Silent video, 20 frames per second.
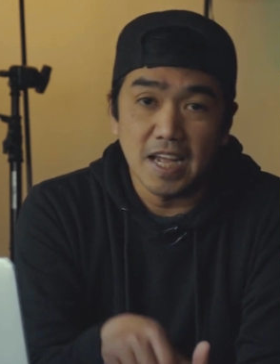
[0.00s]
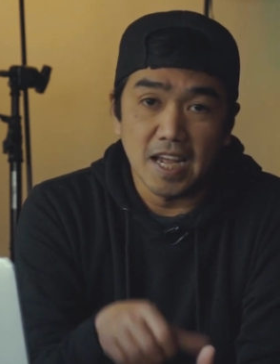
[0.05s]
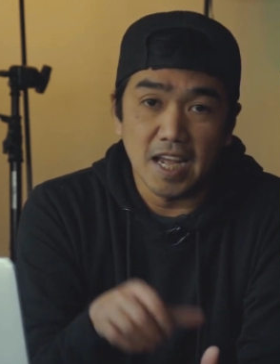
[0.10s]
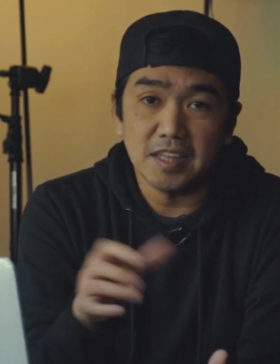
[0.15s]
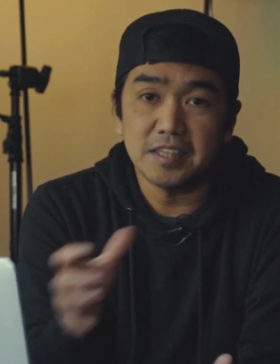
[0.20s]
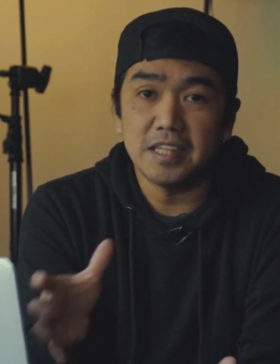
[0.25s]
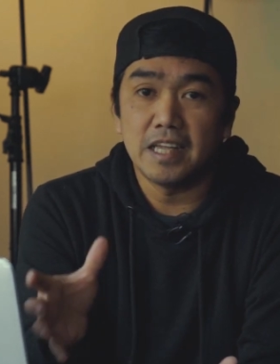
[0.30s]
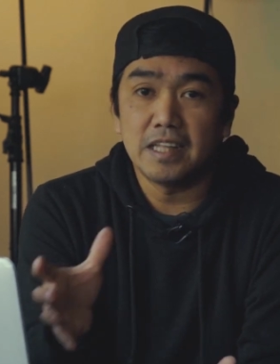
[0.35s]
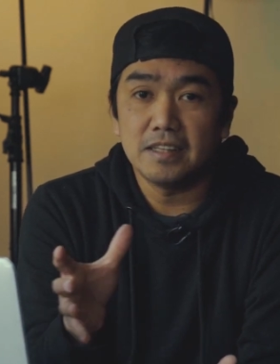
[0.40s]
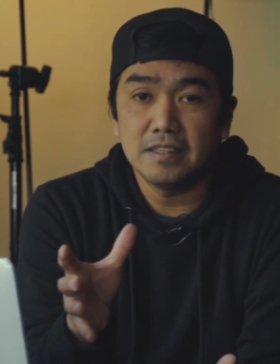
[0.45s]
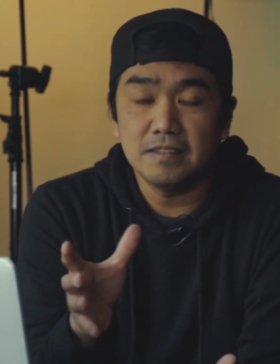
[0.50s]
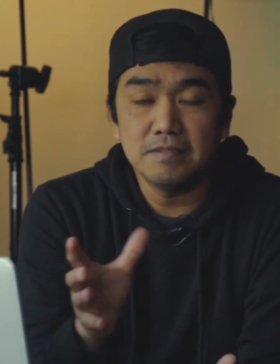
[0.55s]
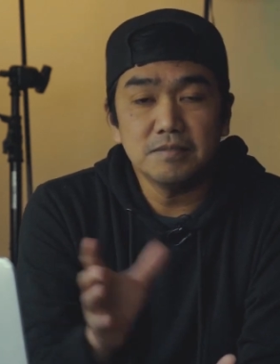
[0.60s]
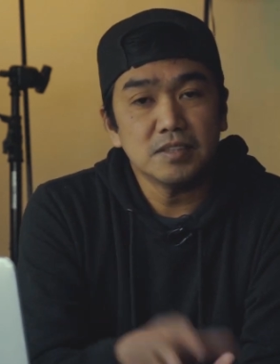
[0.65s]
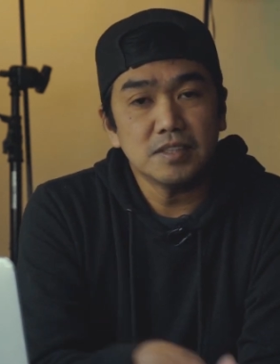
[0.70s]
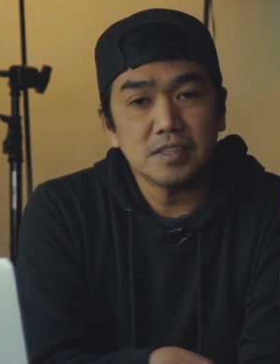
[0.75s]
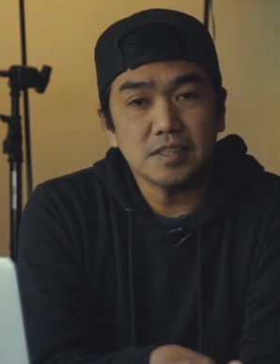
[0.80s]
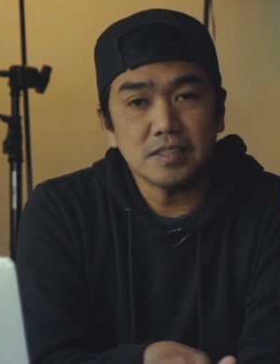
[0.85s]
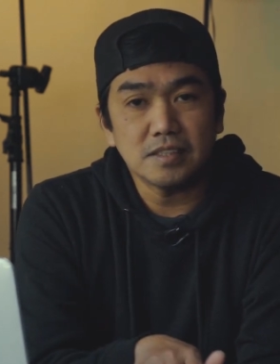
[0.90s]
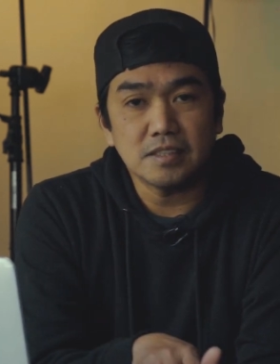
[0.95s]
and then
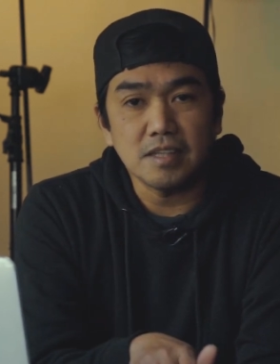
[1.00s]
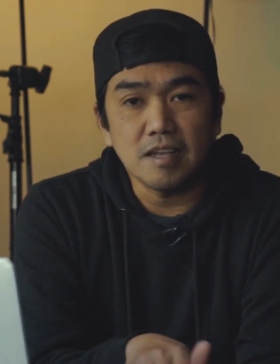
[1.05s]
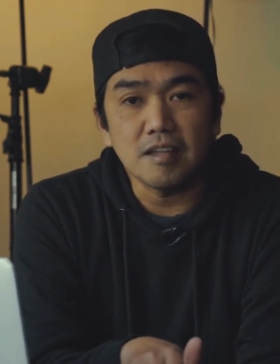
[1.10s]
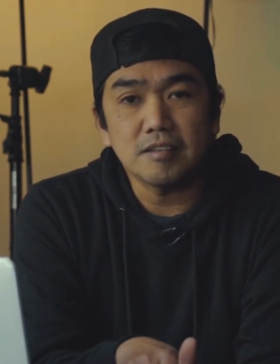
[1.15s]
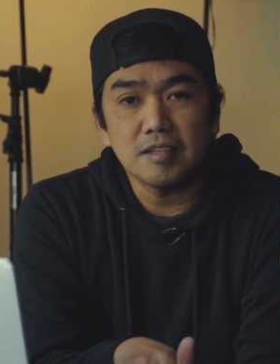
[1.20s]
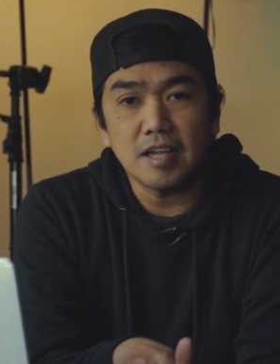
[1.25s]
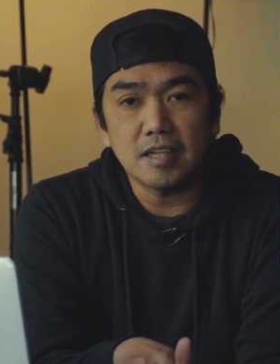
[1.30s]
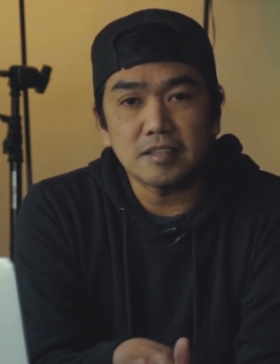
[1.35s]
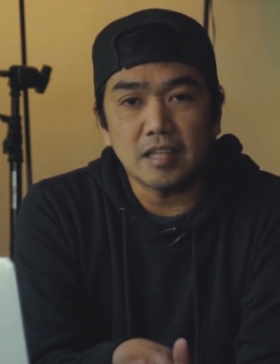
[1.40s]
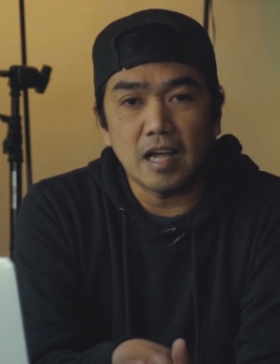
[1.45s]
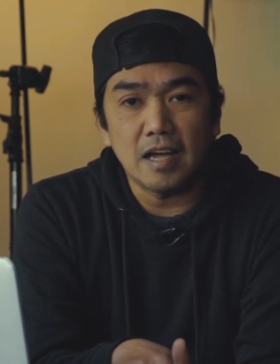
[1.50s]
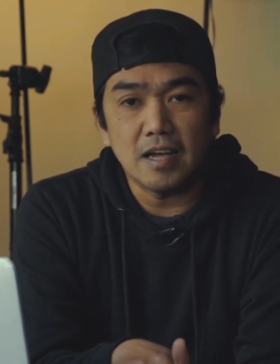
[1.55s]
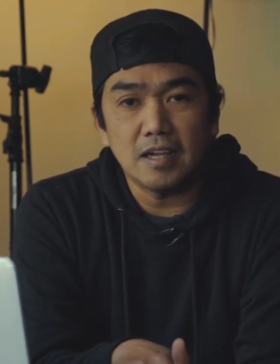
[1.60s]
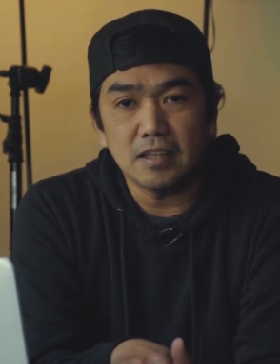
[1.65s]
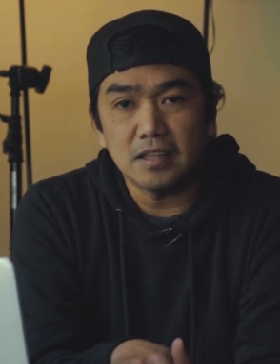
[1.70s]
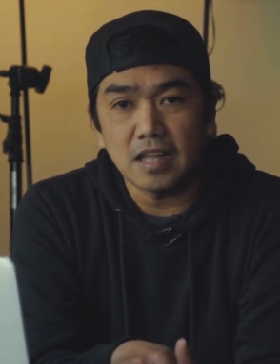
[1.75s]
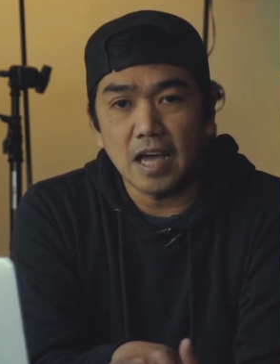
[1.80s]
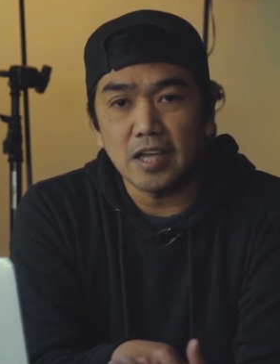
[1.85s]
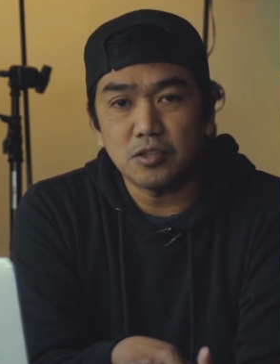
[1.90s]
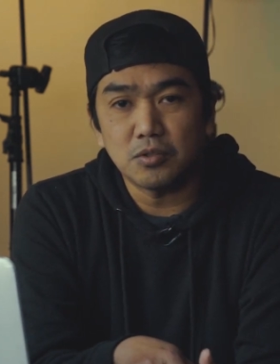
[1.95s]
sync that uh,
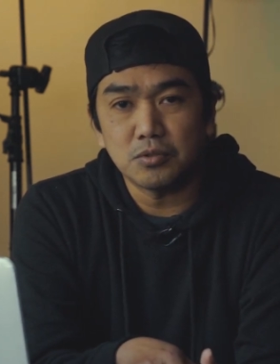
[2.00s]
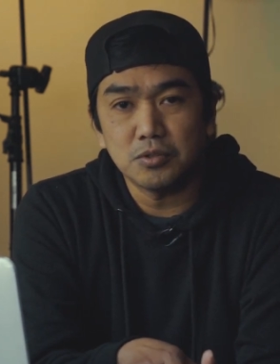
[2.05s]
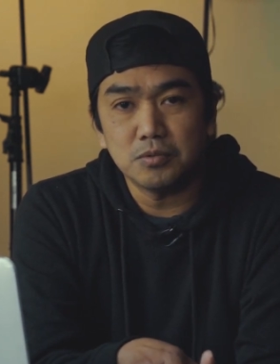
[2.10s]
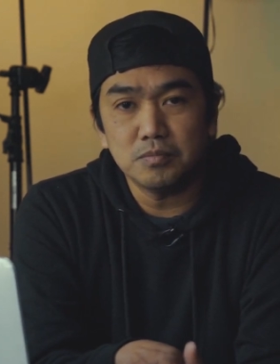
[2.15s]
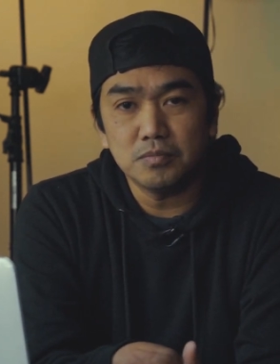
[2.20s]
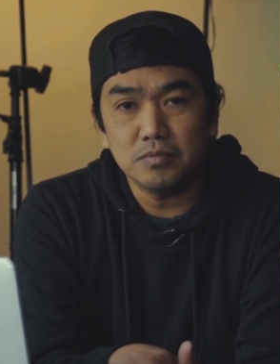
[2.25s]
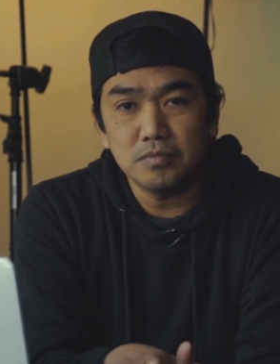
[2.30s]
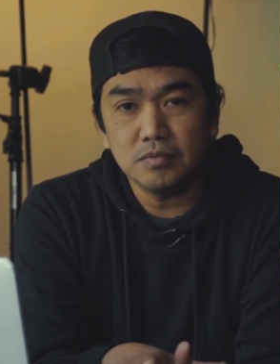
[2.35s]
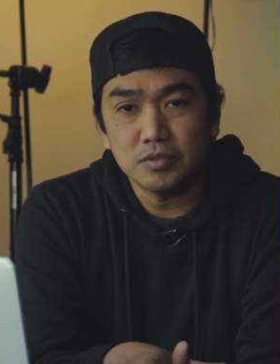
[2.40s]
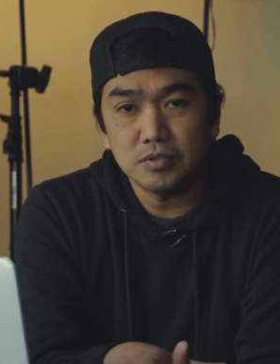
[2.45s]
Lightroom